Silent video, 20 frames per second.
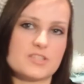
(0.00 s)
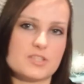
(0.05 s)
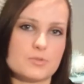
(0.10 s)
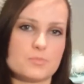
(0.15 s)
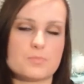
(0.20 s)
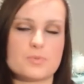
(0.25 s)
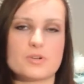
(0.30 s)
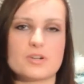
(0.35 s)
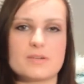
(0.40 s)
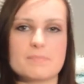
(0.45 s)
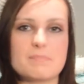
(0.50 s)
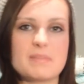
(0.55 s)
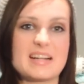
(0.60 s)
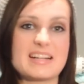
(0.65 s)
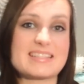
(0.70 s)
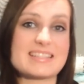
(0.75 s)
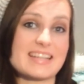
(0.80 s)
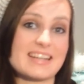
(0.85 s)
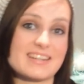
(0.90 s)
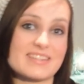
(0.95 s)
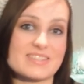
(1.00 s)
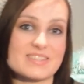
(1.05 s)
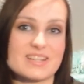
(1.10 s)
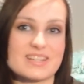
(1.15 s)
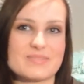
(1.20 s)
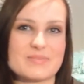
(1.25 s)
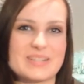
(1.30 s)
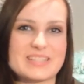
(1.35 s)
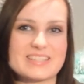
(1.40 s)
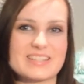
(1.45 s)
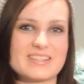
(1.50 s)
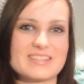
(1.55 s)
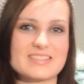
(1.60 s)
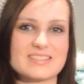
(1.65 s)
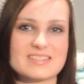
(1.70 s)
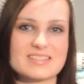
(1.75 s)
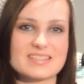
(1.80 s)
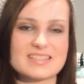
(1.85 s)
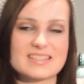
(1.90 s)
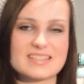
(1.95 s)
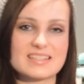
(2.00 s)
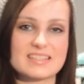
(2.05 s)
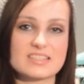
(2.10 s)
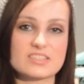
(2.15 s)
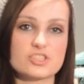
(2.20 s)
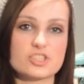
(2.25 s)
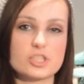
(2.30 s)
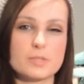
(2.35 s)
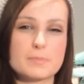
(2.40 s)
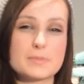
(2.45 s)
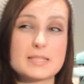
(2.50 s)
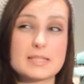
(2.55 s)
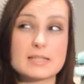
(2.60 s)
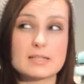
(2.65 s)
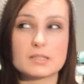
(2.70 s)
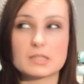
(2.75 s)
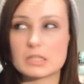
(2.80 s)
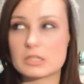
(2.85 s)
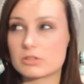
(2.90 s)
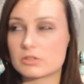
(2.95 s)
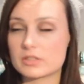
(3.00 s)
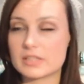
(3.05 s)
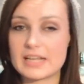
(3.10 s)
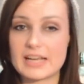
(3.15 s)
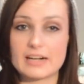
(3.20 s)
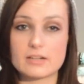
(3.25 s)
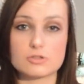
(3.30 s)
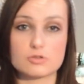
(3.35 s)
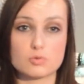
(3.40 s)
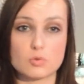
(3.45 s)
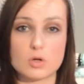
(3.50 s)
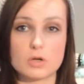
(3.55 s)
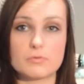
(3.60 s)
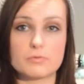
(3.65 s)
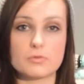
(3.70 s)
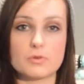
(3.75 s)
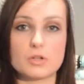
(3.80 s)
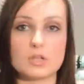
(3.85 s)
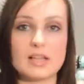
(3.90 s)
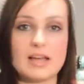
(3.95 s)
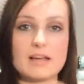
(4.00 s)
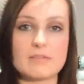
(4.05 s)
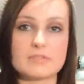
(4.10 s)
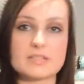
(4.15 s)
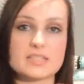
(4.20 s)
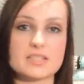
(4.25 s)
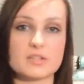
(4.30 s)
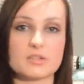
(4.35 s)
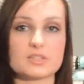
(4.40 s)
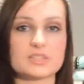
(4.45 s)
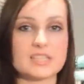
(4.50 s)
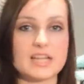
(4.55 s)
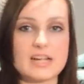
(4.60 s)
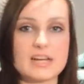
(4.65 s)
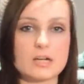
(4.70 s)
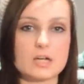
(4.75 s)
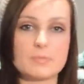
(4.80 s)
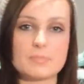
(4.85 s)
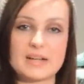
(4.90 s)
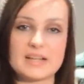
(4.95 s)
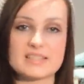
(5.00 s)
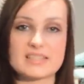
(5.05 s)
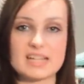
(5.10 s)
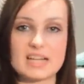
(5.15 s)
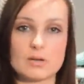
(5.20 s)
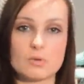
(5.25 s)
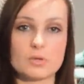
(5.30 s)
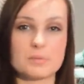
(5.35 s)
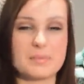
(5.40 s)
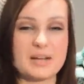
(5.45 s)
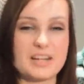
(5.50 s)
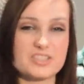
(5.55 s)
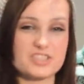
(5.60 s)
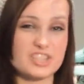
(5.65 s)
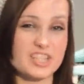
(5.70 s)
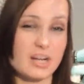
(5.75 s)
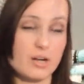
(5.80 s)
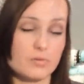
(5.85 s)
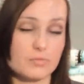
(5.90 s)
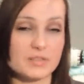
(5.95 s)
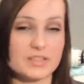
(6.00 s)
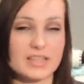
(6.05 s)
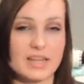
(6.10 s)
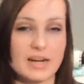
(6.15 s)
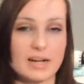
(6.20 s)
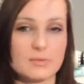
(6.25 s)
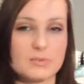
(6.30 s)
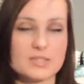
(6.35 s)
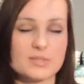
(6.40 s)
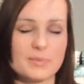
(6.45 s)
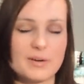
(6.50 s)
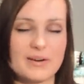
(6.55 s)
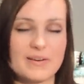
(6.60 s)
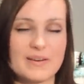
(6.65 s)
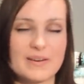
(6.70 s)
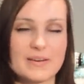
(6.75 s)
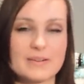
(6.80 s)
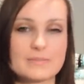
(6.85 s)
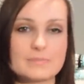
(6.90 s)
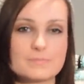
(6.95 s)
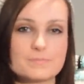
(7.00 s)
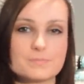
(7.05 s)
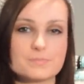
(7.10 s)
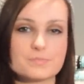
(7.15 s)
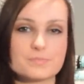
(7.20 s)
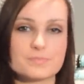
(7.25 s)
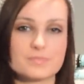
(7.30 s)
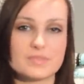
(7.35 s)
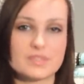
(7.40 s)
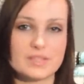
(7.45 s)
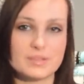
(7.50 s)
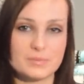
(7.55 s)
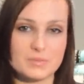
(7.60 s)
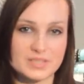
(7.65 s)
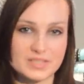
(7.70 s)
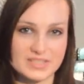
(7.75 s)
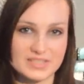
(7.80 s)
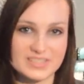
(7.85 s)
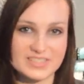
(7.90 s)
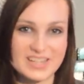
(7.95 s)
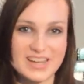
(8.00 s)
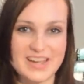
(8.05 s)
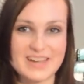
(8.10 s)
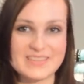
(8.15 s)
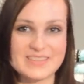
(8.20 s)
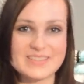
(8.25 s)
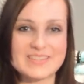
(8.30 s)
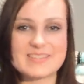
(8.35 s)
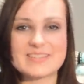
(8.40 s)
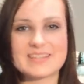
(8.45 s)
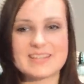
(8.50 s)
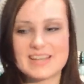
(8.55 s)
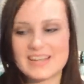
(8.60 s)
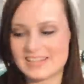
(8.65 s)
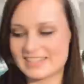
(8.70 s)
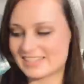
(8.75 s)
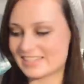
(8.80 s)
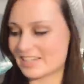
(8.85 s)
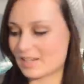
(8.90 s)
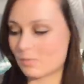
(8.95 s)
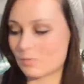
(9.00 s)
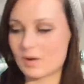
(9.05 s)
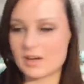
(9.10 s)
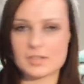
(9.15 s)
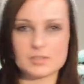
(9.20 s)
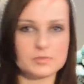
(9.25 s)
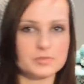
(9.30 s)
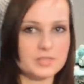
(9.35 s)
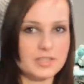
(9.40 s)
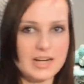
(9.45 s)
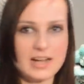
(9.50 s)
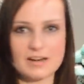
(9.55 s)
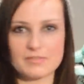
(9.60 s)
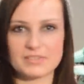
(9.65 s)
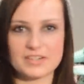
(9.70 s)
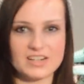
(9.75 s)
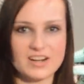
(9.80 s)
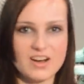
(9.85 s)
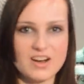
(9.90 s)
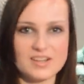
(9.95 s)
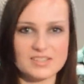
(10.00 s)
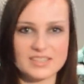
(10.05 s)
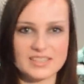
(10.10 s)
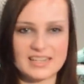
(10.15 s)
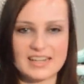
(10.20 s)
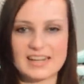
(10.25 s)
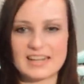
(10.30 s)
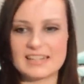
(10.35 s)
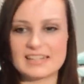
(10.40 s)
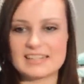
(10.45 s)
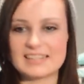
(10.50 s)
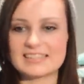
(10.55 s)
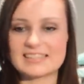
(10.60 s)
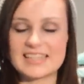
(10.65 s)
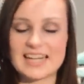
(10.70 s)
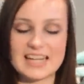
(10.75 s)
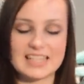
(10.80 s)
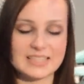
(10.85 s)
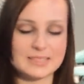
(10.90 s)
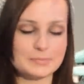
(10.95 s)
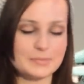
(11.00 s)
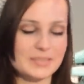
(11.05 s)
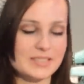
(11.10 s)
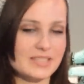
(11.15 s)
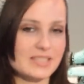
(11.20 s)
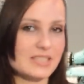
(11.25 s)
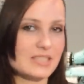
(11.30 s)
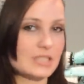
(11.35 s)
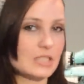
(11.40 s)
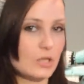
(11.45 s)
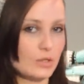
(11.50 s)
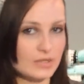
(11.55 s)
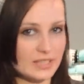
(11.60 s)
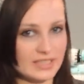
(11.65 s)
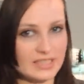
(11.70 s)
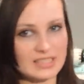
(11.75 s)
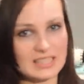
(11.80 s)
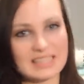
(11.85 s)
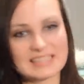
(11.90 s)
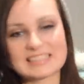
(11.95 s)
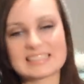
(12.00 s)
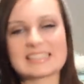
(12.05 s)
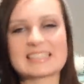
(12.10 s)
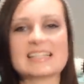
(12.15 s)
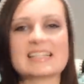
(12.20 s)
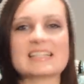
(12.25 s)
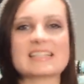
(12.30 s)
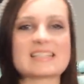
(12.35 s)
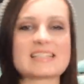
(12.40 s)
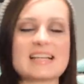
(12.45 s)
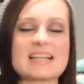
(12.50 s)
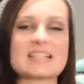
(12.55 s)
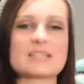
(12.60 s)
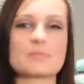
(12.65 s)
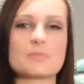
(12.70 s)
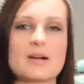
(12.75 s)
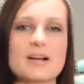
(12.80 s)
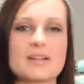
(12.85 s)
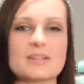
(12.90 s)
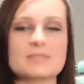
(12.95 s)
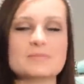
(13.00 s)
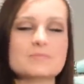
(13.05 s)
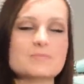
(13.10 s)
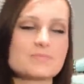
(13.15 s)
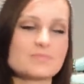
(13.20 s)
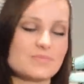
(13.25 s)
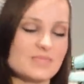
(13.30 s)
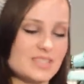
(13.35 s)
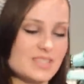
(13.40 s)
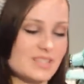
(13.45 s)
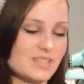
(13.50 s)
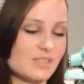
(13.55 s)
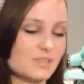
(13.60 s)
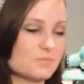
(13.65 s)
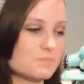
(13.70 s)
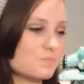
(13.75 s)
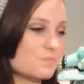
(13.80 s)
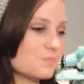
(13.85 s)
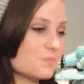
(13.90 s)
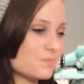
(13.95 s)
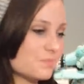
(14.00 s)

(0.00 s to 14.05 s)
to put bandanas on my dogs. Gypsy literally had a drawer full every single day. Her bandana would match the outfit that I was wearing. It was intense. She had one for every holiday, and Gallop is slowly collecting his as well. So